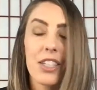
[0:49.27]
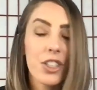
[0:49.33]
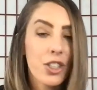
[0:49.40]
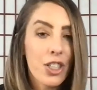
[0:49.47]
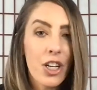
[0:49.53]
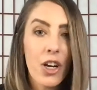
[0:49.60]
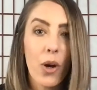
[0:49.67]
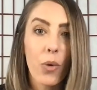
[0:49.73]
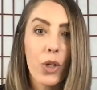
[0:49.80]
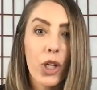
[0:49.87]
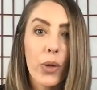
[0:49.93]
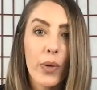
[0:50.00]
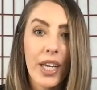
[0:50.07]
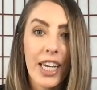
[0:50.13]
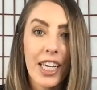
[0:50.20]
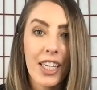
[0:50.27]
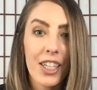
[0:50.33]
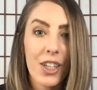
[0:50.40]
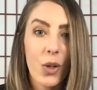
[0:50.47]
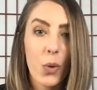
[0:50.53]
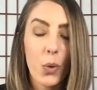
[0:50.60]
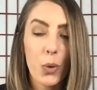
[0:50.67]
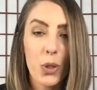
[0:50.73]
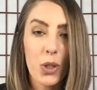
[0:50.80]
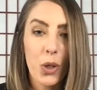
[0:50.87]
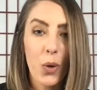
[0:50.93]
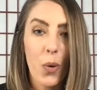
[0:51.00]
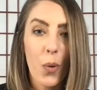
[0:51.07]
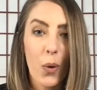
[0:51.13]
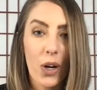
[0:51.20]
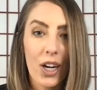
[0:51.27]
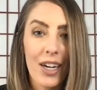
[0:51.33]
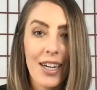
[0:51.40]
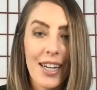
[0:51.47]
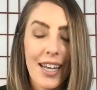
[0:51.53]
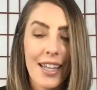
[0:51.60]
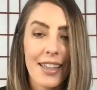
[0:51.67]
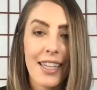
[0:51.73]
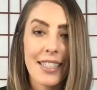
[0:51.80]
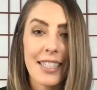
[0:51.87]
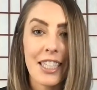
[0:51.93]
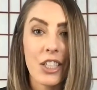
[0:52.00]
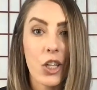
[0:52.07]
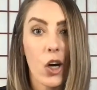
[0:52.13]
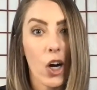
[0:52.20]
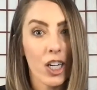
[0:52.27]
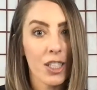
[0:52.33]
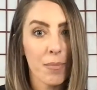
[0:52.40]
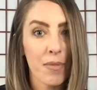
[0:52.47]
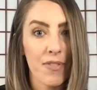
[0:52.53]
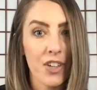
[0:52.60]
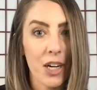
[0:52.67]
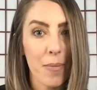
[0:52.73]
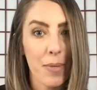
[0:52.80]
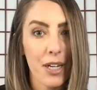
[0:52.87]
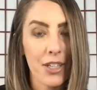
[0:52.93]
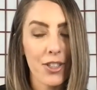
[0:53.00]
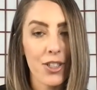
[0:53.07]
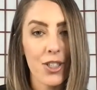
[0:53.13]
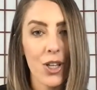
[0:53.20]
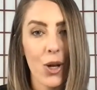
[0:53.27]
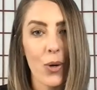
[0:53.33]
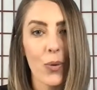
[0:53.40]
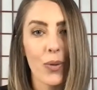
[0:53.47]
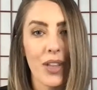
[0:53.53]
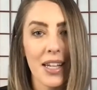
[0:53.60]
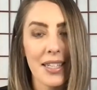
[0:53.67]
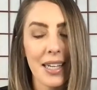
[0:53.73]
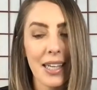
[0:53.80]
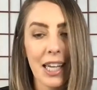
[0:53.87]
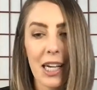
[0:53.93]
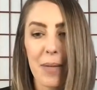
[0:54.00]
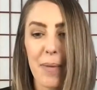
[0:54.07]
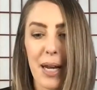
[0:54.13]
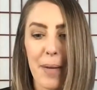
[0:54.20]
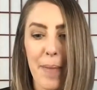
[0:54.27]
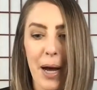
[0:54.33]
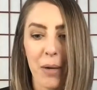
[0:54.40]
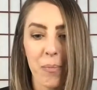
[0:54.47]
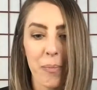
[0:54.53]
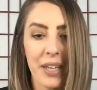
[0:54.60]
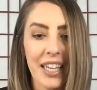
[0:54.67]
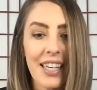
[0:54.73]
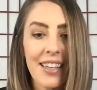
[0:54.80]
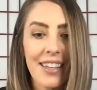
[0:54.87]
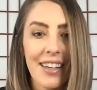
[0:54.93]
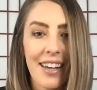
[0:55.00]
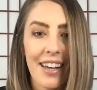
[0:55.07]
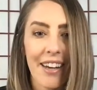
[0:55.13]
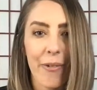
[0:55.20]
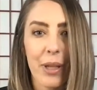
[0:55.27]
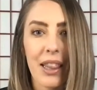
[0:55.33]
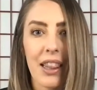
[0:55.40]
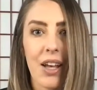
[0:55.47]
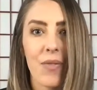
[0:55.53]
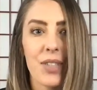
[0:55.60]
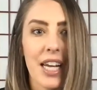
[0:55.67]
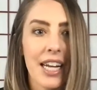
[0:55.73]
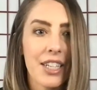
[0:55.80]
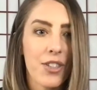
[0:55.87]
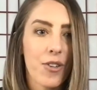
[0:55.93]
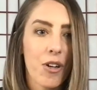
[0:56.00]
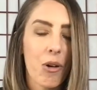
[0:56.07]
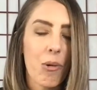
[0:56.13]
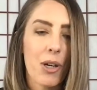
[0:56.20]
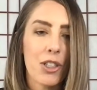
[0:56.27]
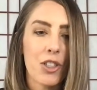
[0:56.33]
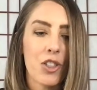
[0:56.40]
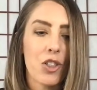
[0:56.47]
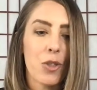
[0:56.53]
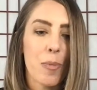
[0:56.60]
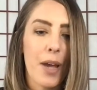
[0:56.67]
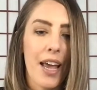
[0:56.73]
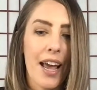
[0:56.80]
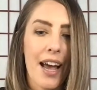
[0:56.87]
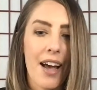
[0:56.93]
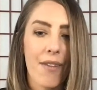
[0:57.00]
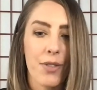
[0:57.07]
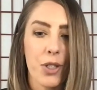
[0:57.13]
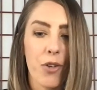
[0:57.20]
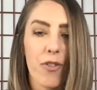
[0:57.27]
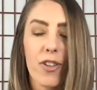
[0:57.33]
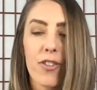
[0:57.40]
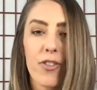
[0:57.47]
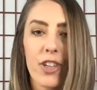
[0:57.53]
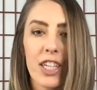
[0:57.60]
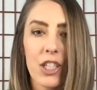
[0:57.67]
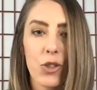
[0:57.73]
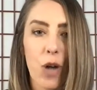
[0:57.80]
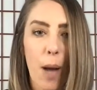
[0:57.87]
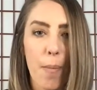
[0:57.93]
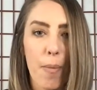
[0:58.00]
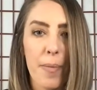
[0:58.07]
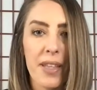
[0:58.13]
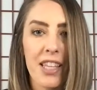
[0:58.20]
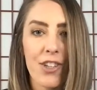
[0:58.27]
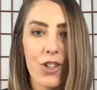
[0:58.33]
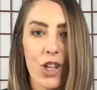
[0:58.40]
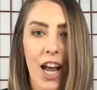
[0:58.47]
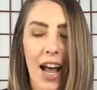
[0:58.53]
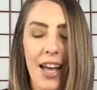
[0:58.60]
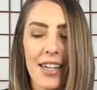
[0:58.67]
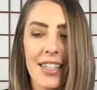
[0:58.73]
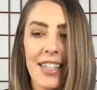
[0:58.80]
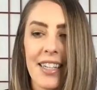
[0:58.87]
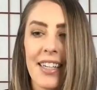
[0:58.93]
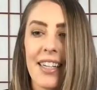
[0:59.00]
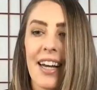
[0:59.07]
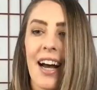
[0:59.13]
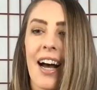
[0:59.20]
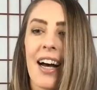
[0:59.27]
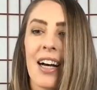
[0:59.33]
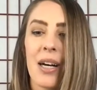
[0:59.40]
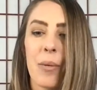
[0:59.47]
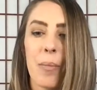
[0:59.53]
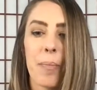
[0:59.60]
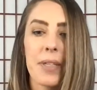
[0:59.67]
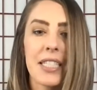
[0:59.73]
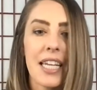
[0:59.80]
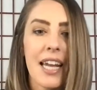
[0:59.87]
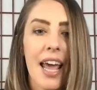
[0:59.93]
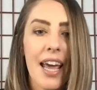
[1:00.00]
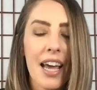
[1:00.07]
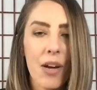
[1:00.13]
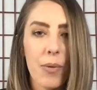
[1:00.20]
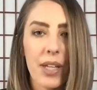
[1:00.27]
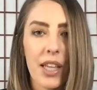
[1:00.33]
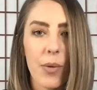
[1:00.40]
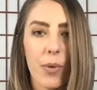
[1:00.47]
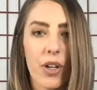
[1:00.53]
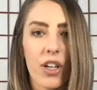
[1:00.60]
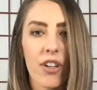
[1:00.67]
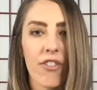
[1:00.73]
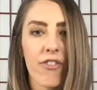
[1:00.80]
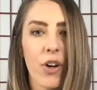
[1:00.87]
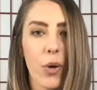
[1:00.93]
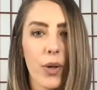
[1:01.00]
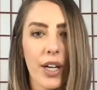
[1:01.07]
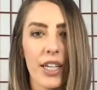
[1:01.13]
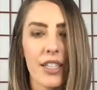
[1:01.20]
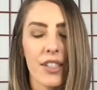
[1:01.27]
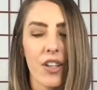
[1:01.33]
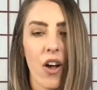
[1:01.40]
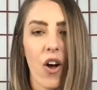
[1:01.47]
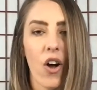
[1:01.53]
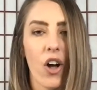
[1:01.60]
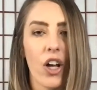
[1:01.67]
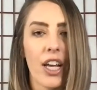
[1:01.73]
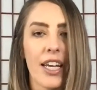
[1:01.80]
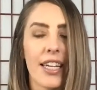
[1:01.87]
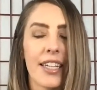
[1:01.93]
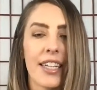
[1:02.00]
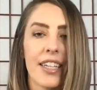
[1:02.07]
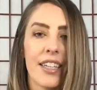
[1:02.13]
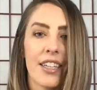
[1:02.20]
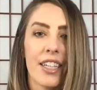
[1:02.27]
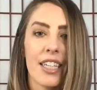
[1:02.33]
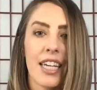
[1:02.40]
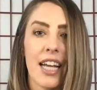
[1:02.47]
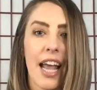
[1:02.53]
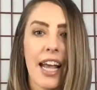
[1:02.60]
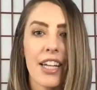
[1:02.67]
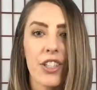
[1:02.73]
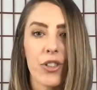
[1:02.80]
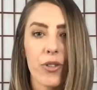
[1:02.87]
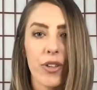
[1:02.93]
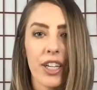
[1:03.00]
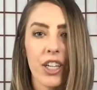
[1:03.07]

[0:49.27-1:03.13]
unique, cool decor that didn't cost me very much. So that's a little bit about me. I would love to answer any questions you may have. So feel free to drop them in the chat. But today I really wanted to focus on answering